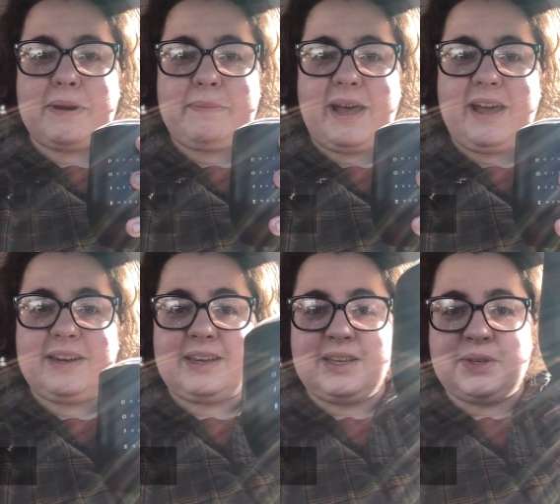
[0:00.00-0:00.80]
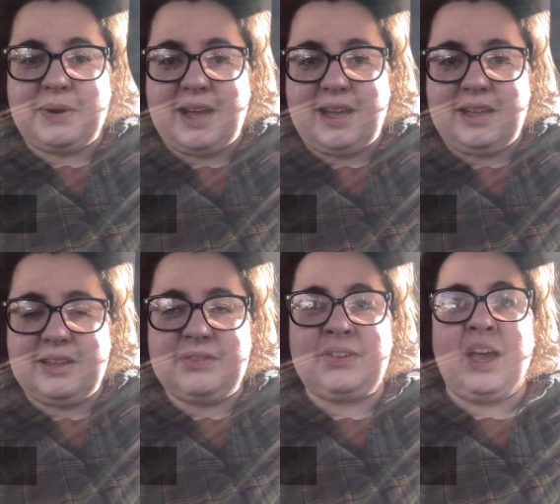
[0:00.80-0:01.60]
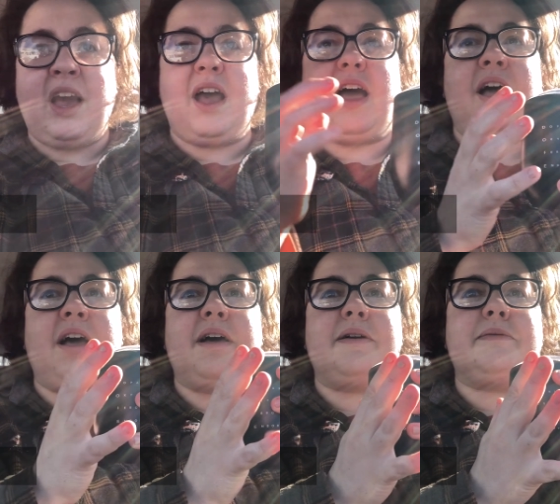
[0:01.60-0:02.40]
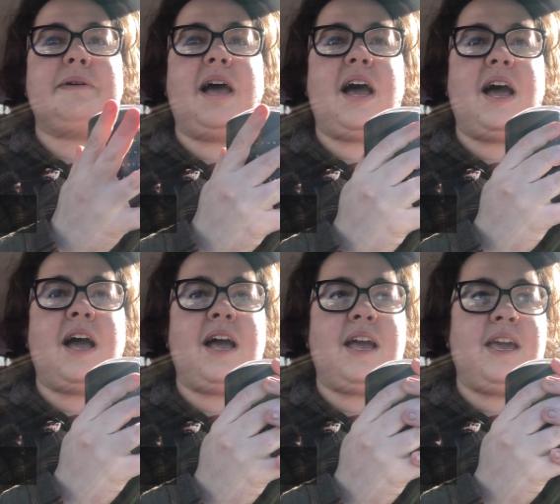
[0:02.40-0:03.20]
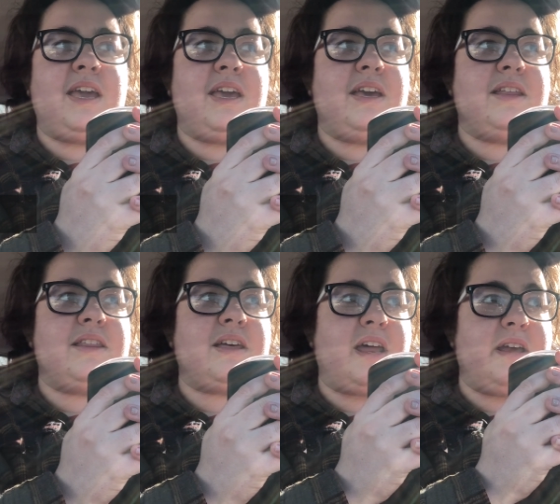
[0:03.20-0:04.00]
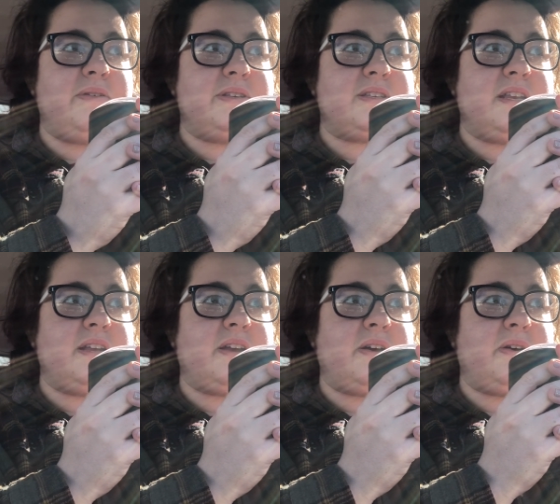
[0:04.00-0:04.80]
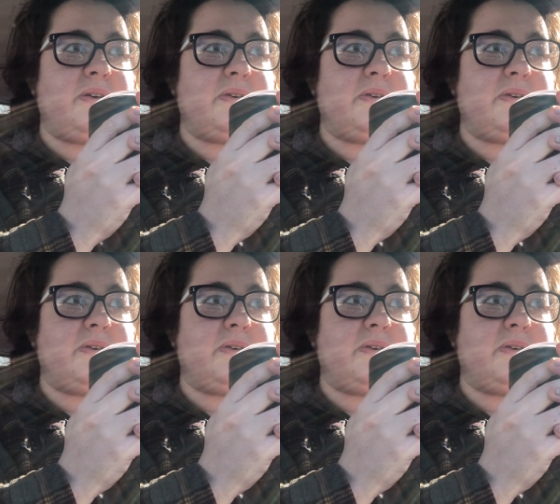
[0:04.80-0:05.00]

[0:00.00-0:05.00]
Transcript: about day 12. Um, I thought I was gonna go